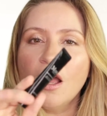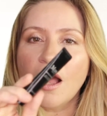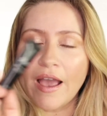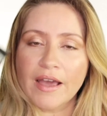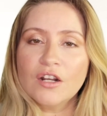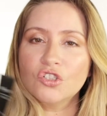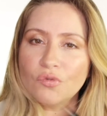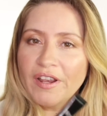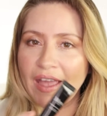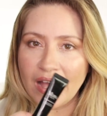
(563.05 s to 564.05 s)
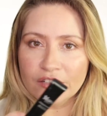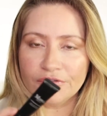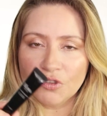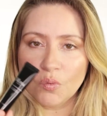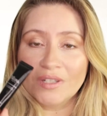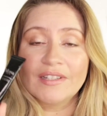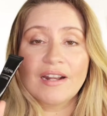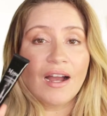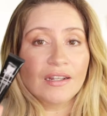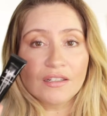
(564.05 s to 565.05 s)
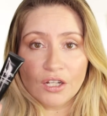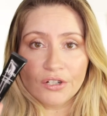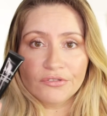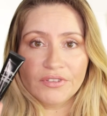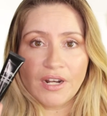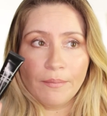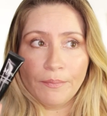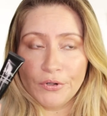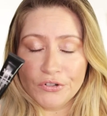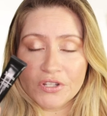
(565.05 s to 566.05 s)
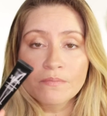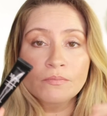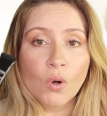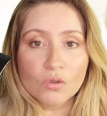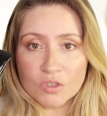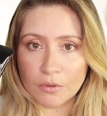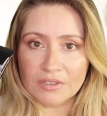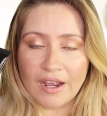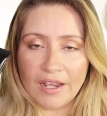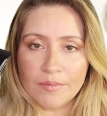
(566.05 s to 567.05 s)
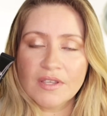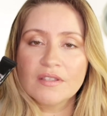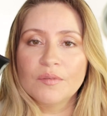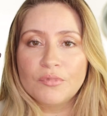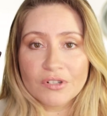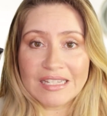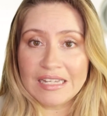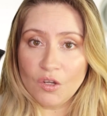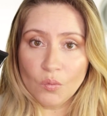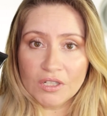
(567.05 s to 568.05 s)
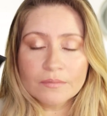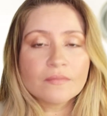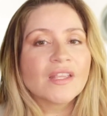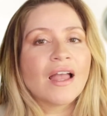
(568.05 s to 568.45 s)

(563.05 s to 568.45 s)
I had a Drunk Elephant one that I love that I purchased multiple times, is the Proteiny one.